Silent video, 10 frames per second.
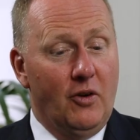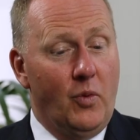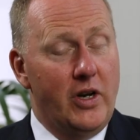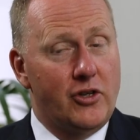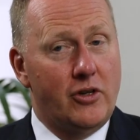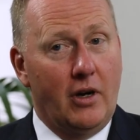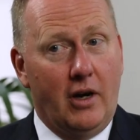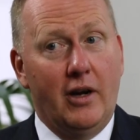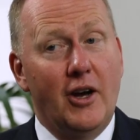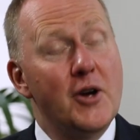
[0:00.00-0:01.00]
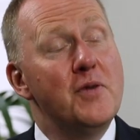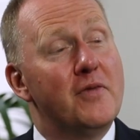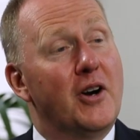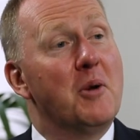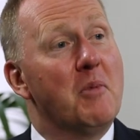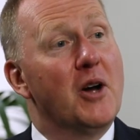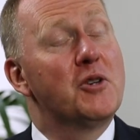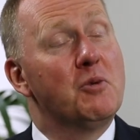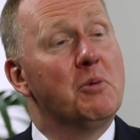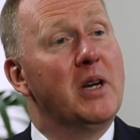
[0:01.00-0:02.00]
which I hope very
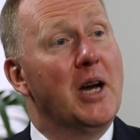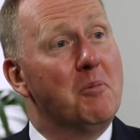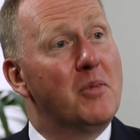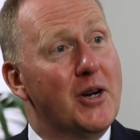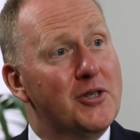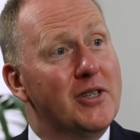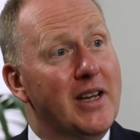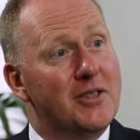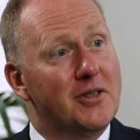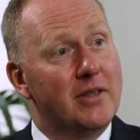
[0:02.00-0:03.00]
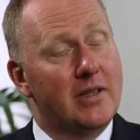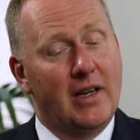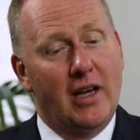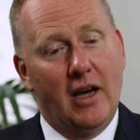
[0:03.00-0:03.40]
much will be unprecedented.